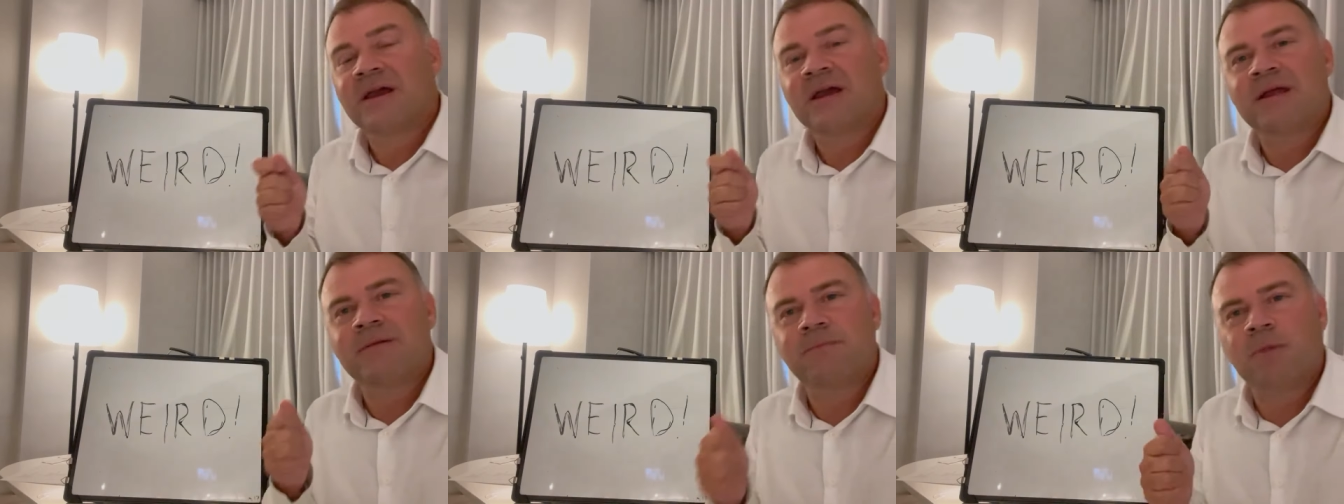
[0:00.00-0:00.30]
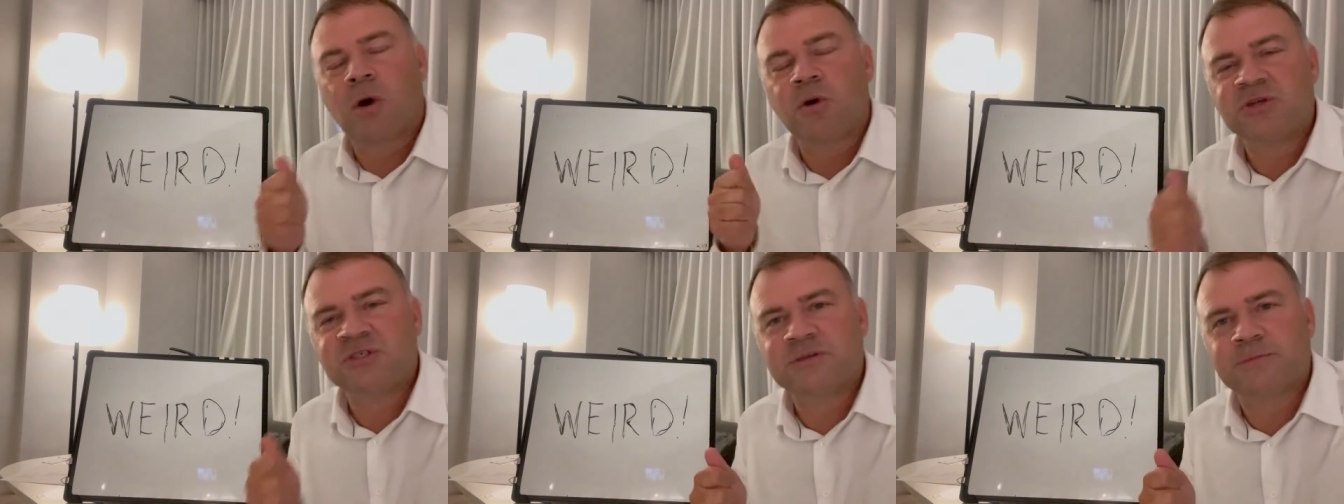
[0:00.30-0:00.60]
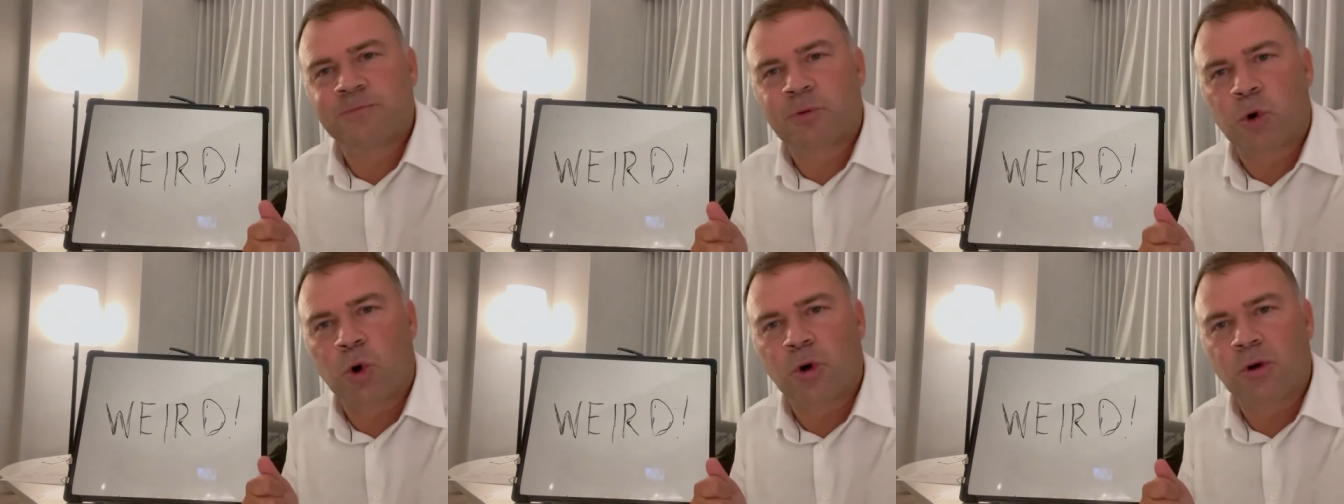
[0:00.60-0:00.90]
and most
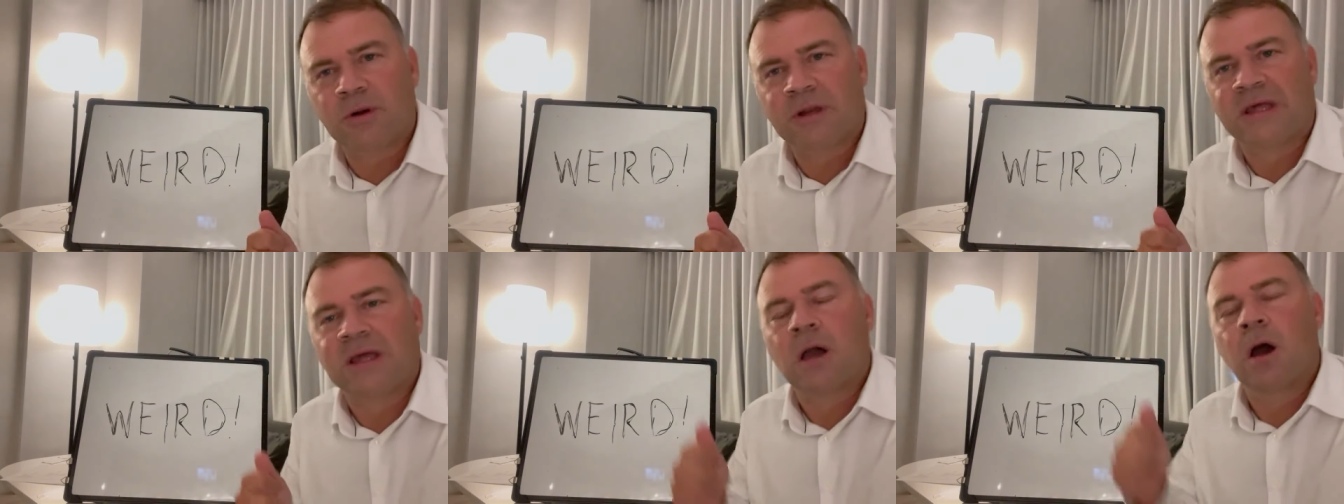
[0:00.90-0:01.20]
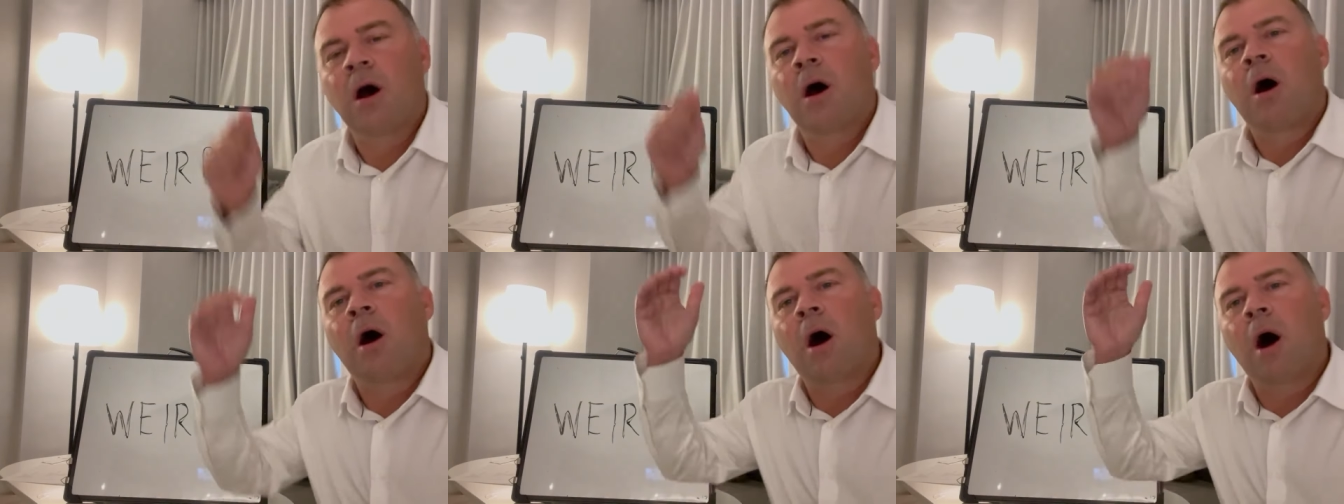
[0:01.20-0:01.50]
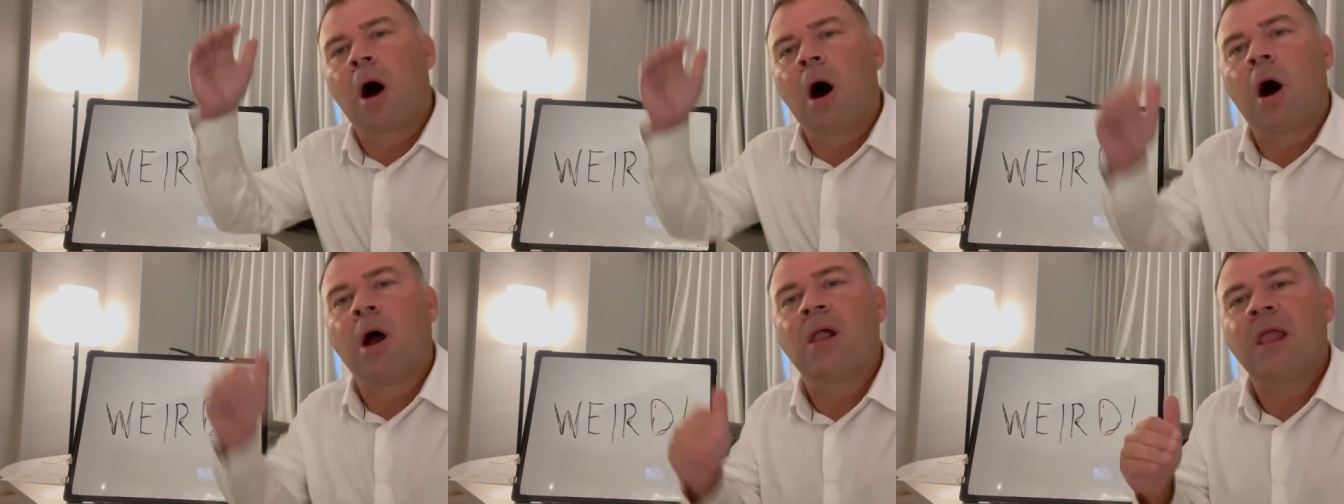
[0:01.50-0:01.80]
importantly,
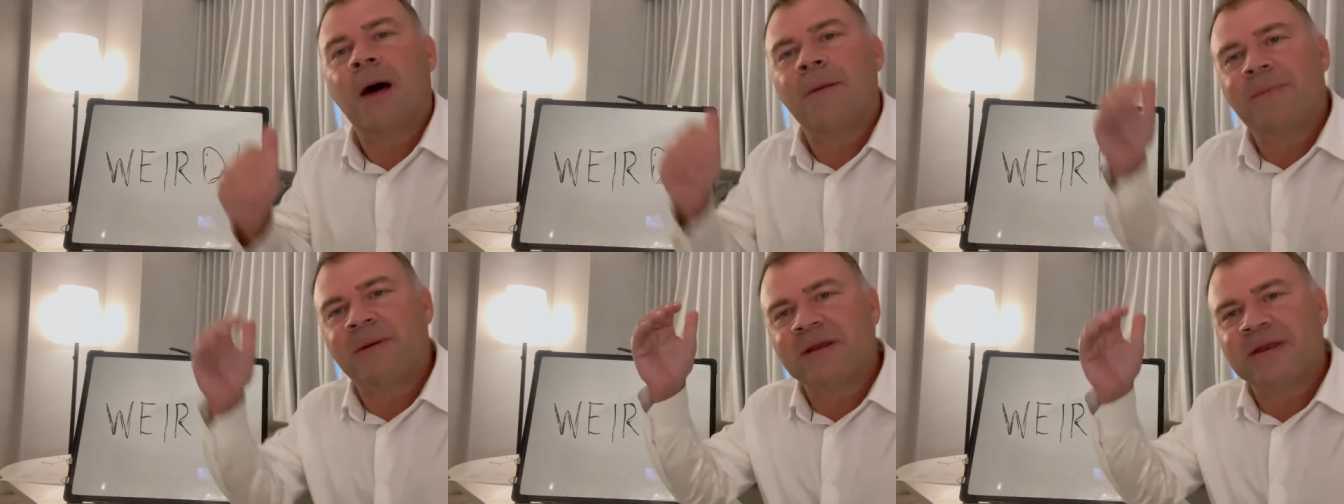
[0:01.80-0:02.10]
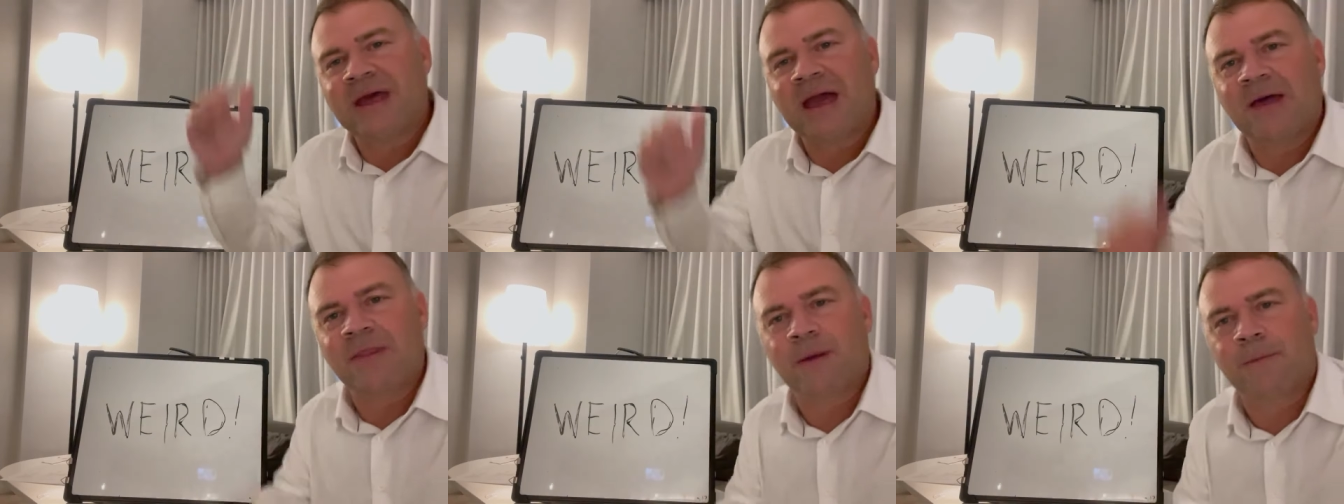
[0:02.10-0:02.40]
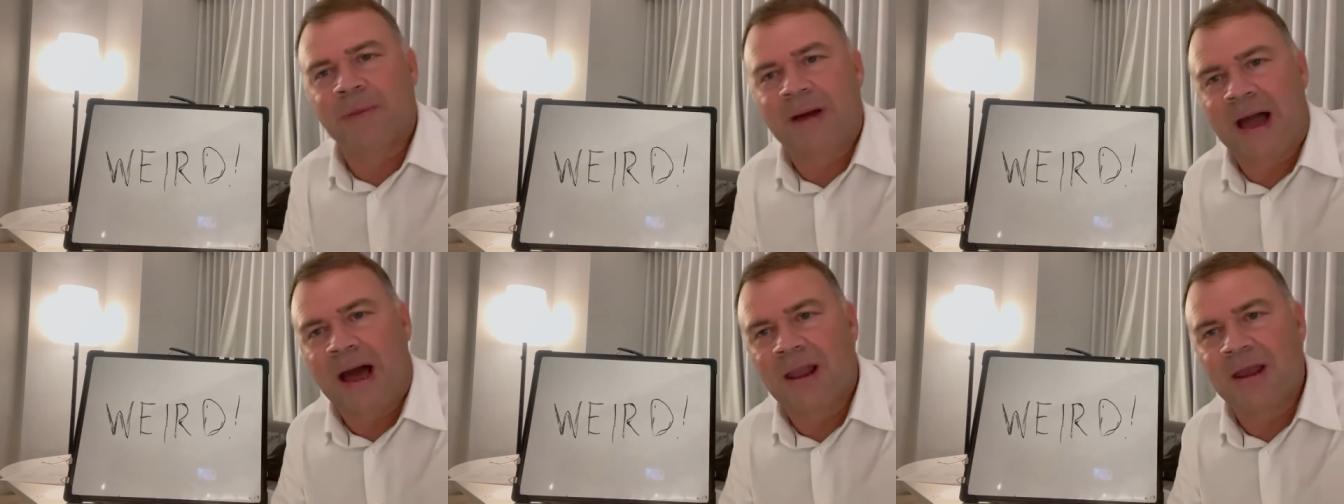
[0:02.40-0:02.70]
all up and down
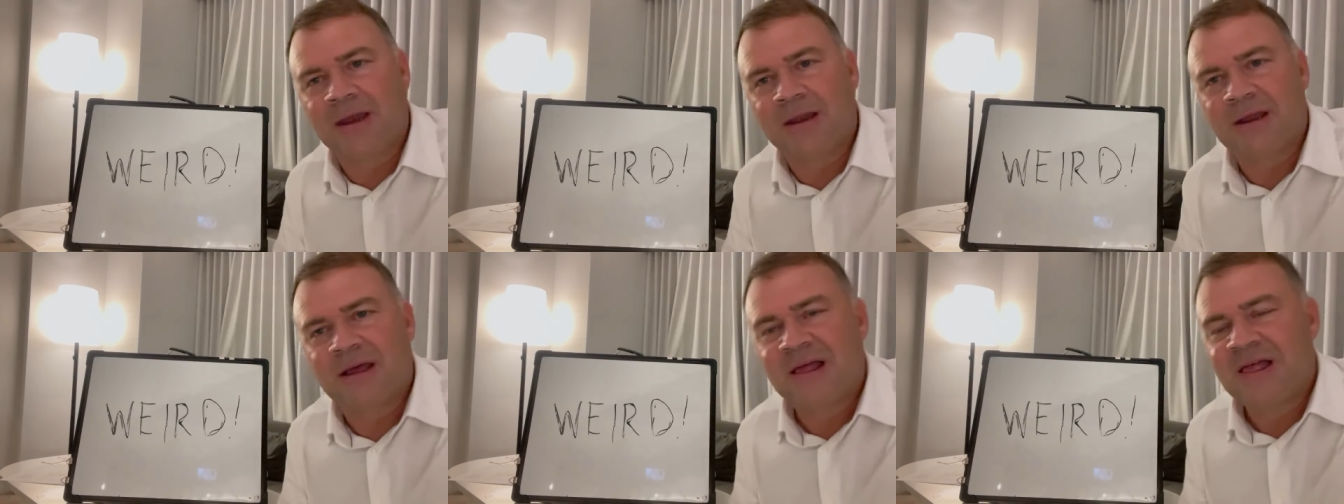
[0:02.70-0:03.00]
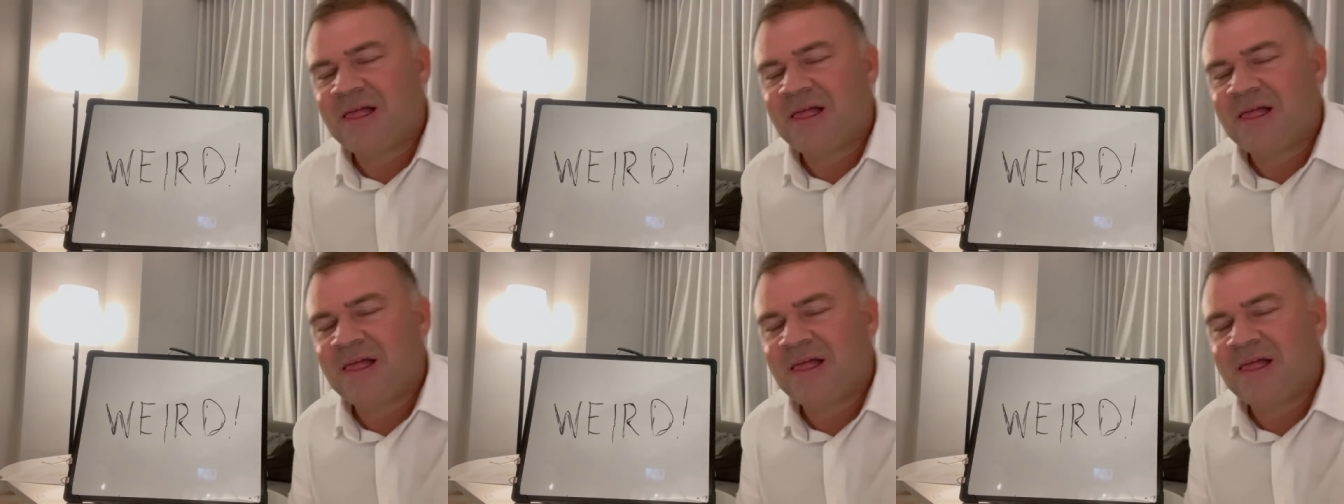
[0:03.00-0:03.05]
the ballot,